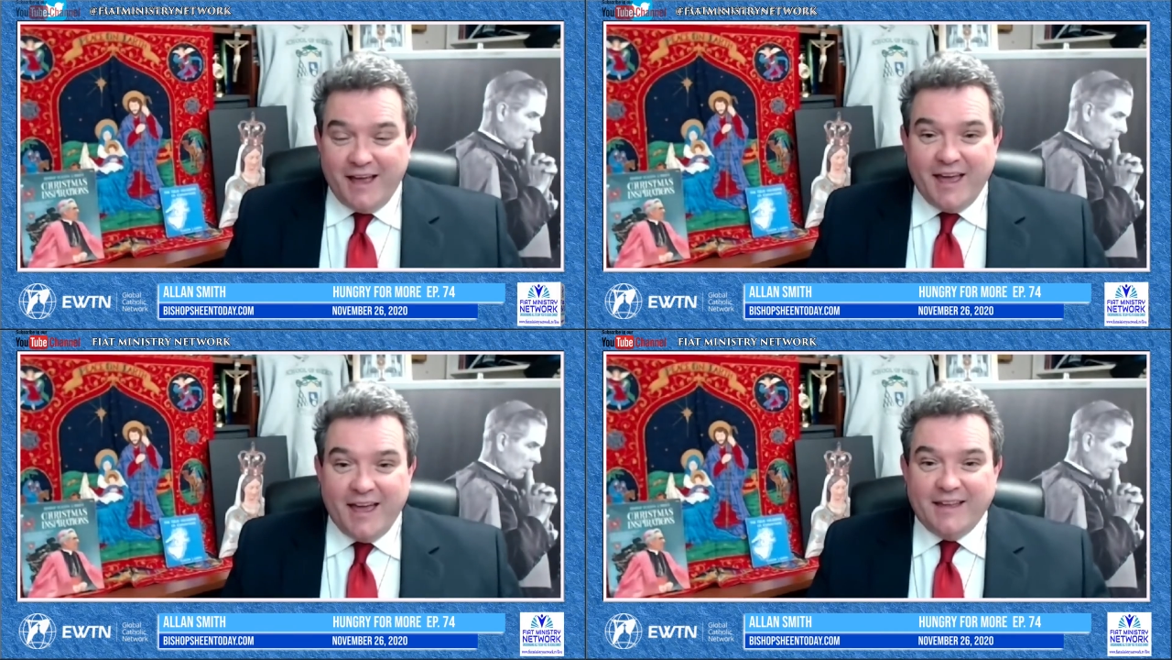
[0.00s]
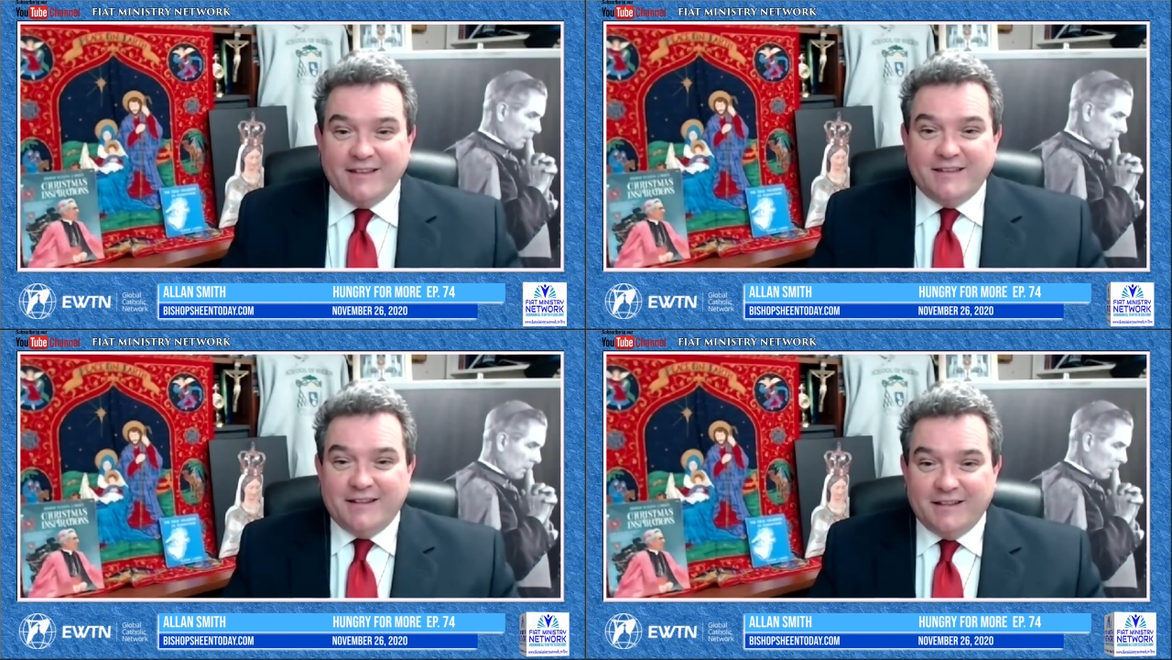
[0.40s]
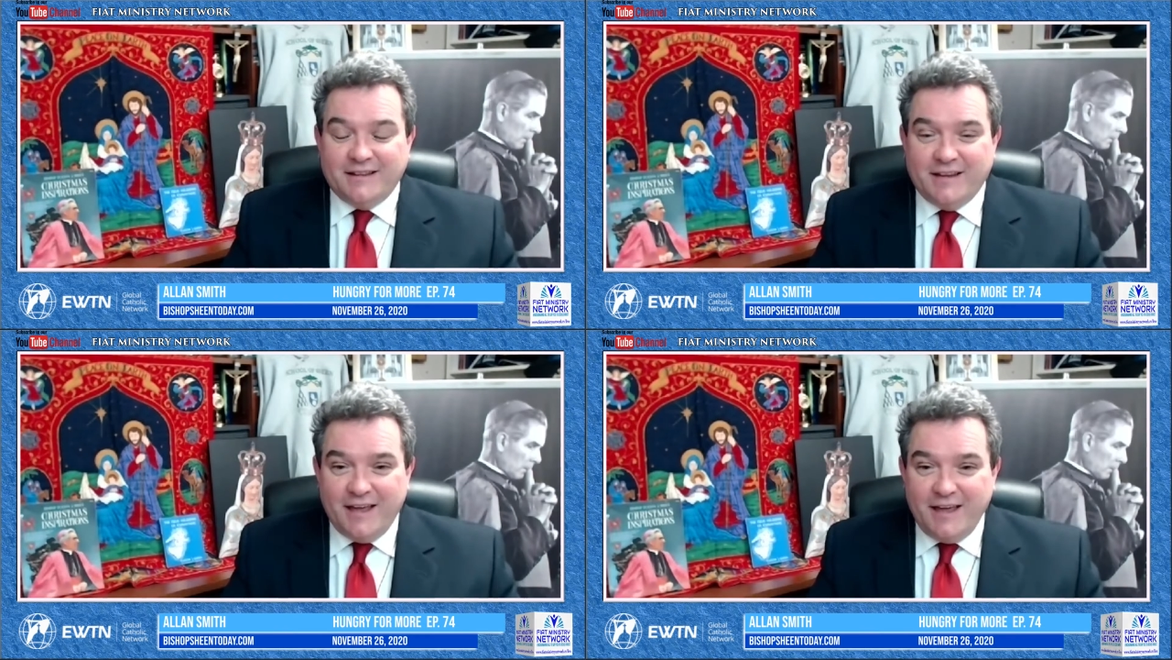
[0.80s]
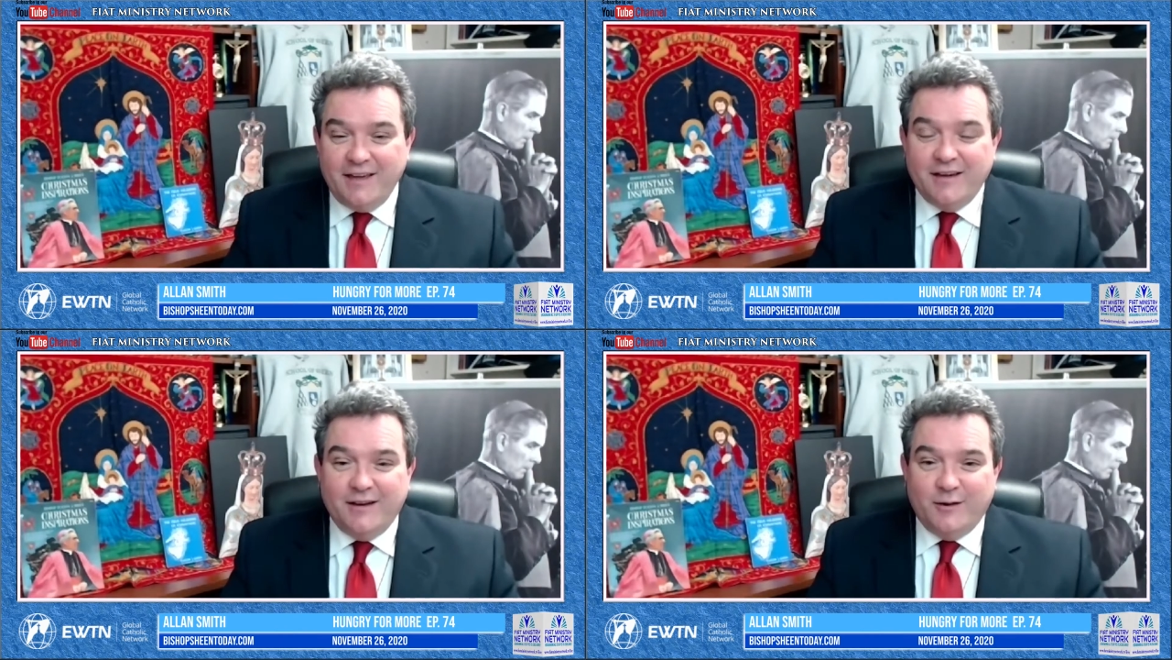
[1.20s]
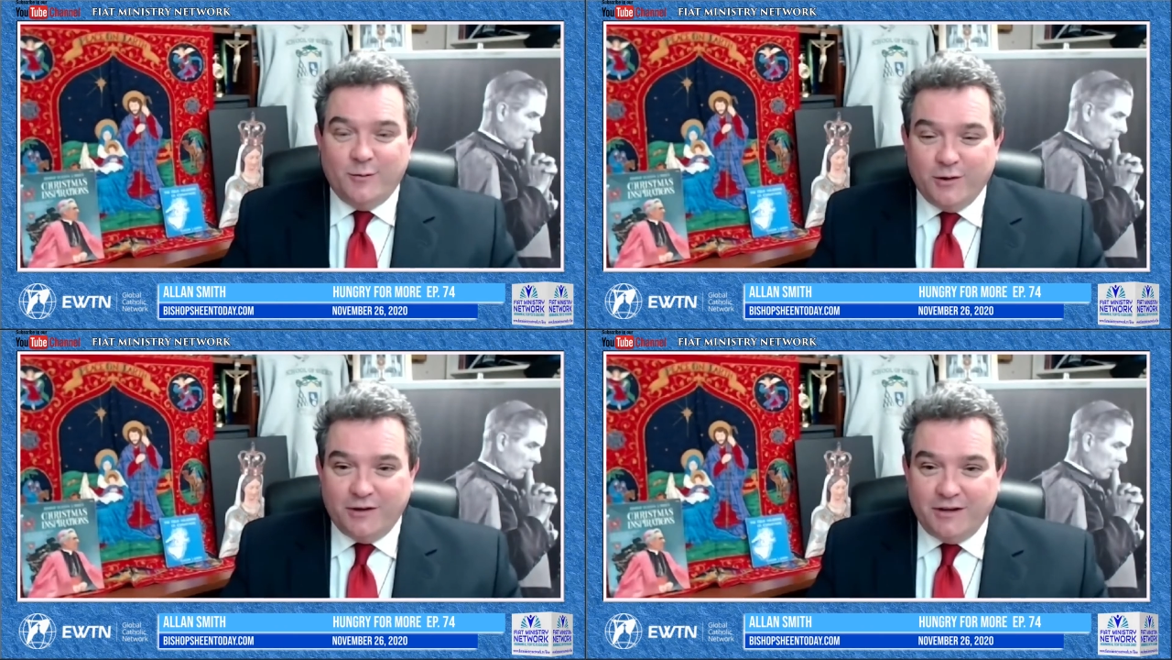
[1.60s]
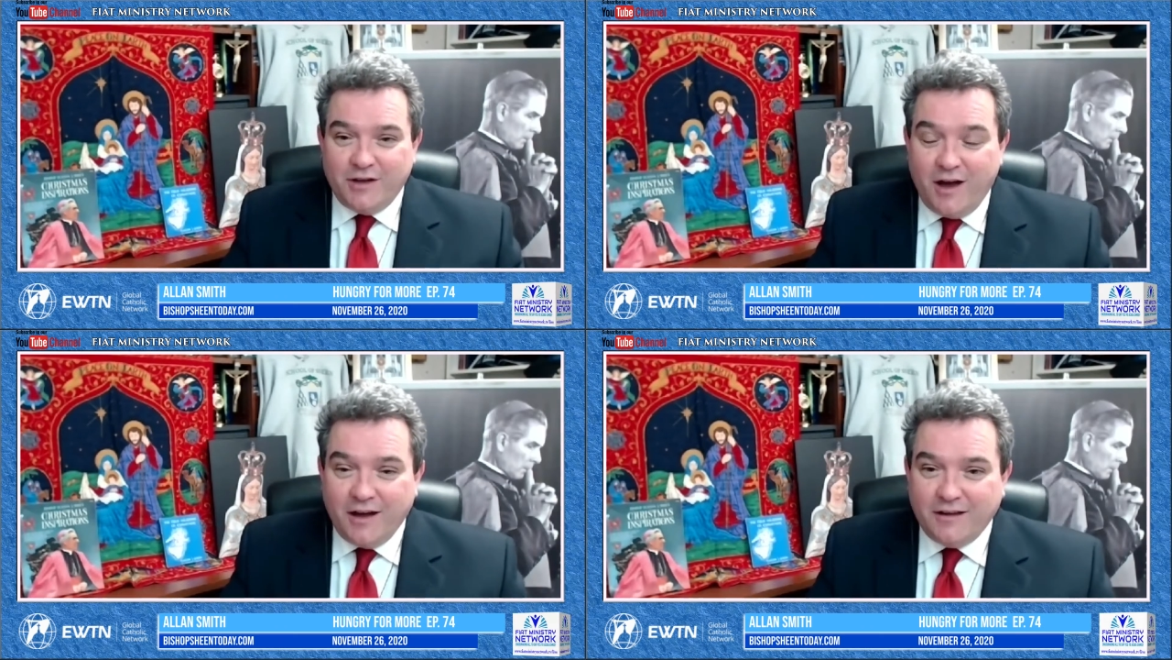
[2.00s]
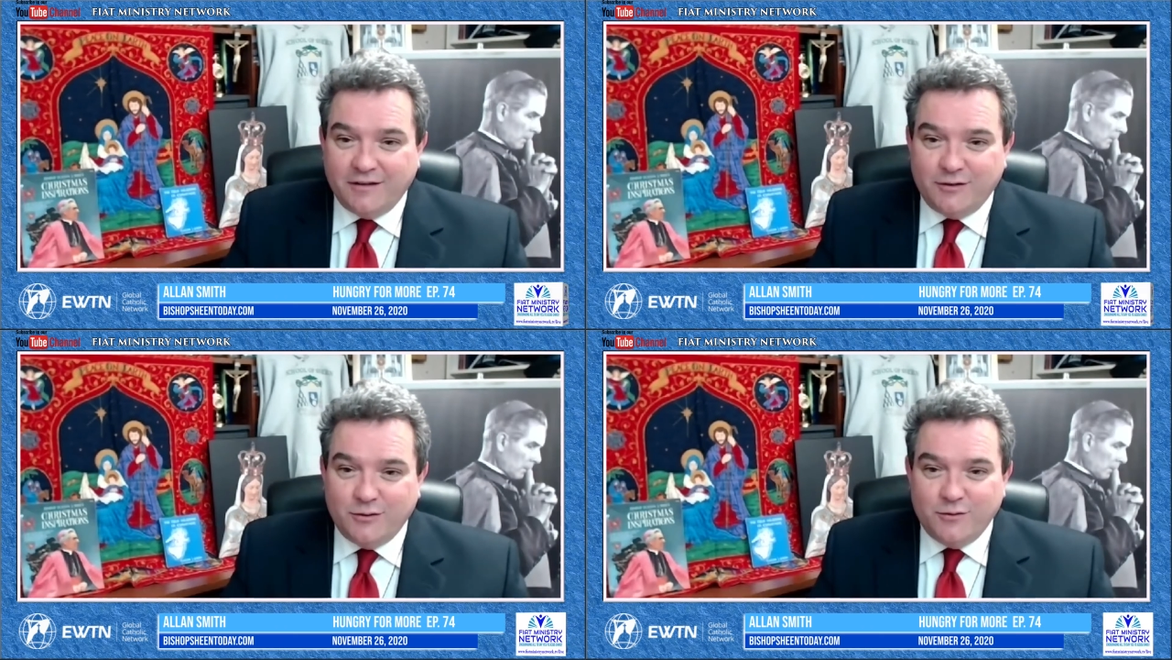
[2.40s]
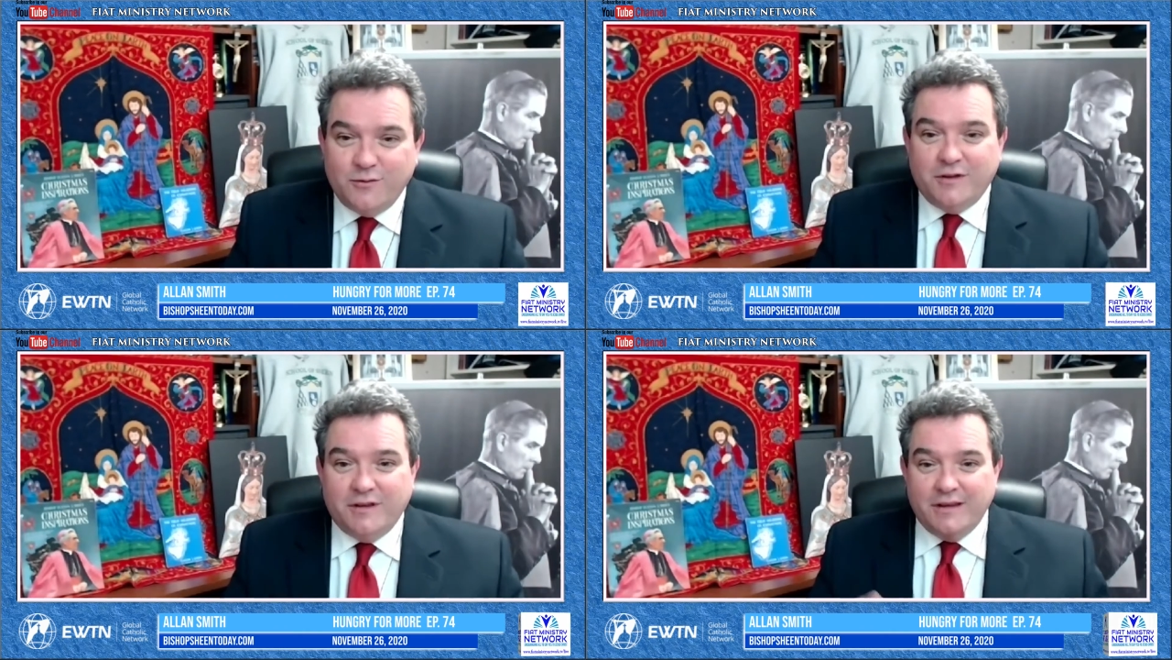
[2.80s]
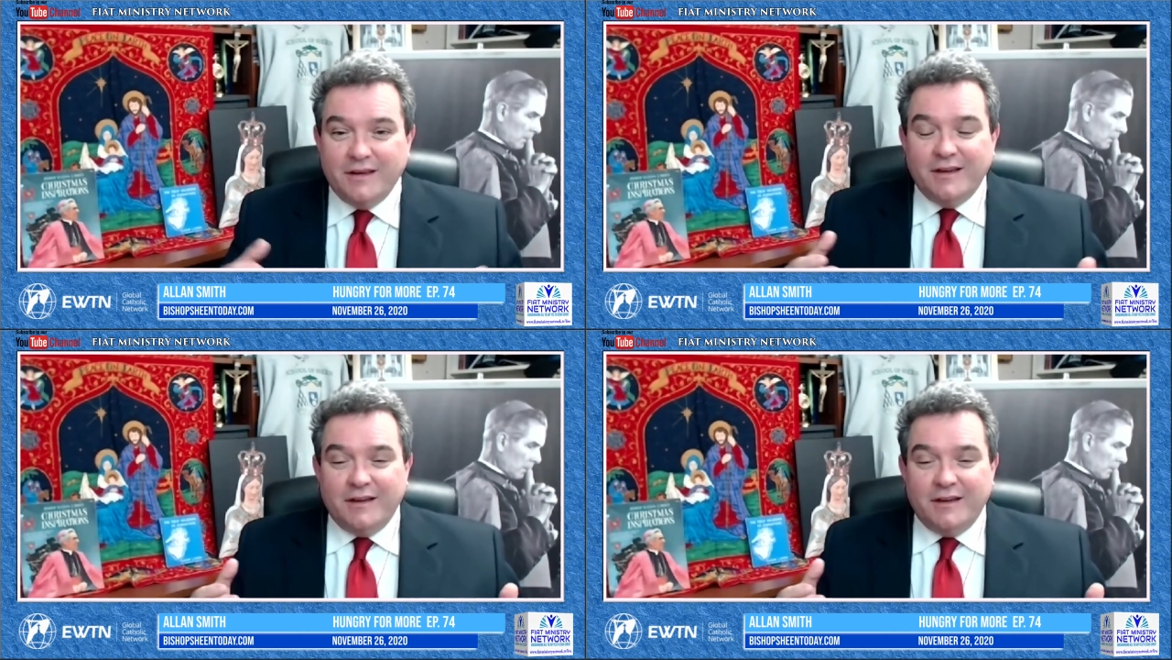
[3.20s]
Speaker 1: And today, we're going to talk to the